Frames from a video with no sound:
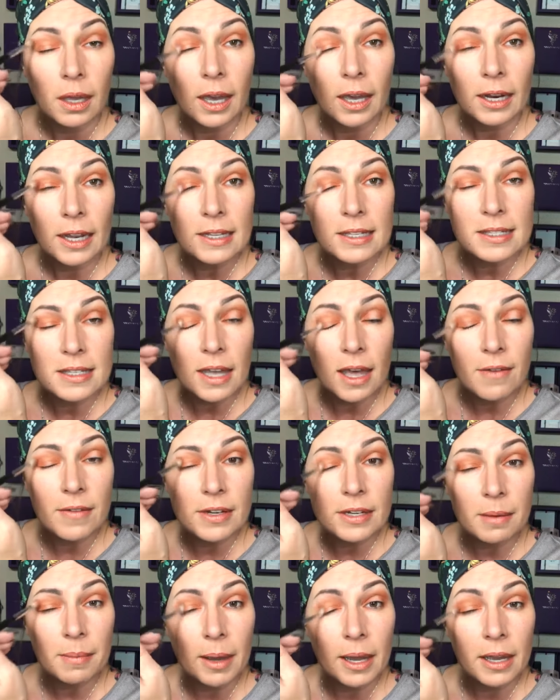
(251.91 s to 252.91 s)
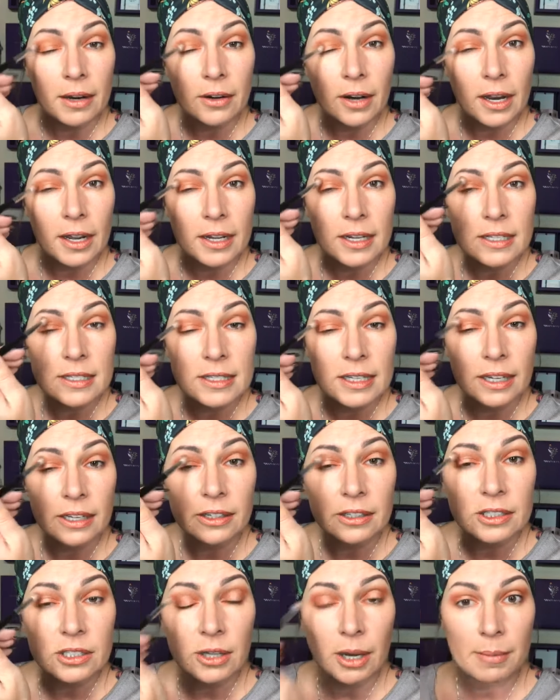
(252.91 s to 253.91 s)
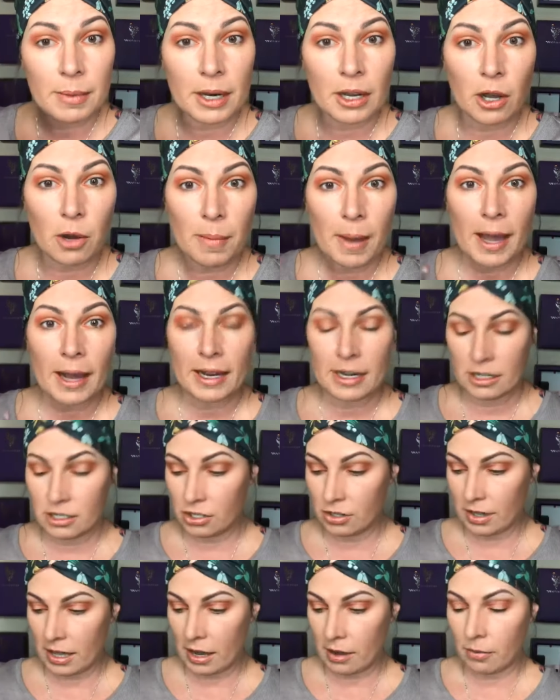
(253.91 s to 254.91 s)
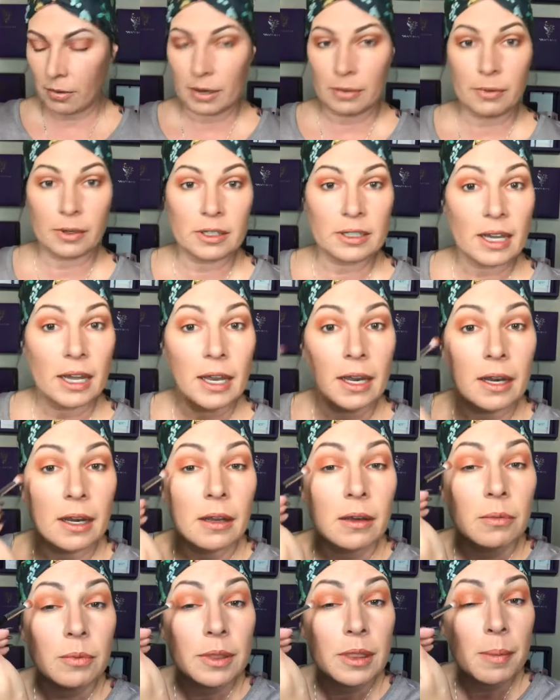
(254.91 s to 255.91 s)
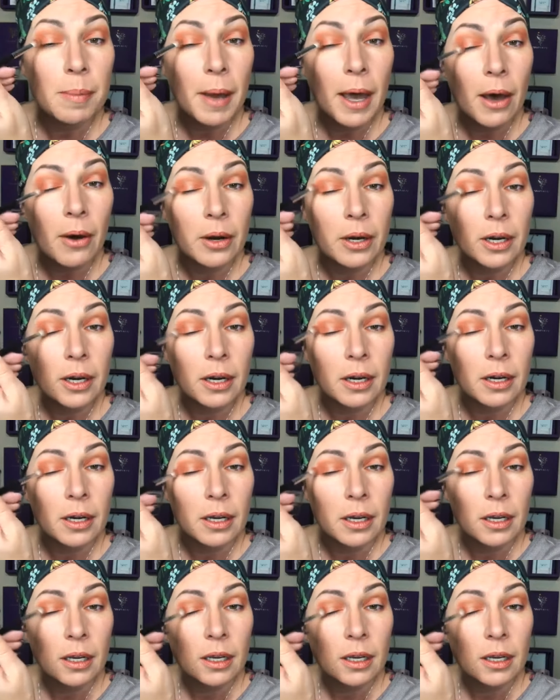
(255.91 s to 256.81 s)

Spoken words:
And I still haven't done my under eye concealer, so I'm going to go back and do that when we're done with the powder.